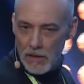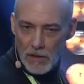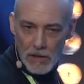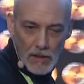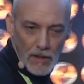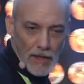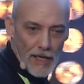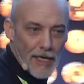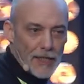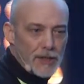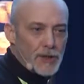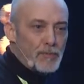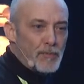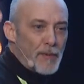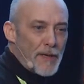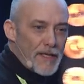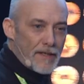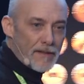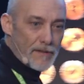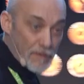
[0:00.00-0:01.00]
It's
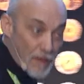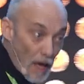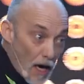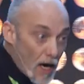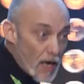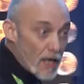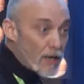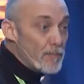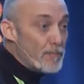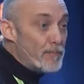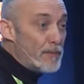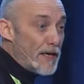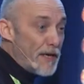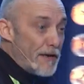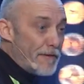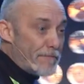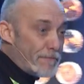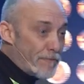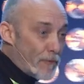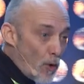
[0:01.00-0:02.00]
been done
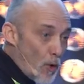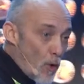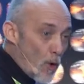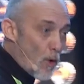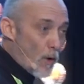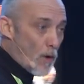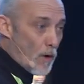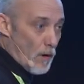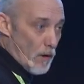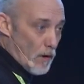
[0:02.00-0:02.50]
before.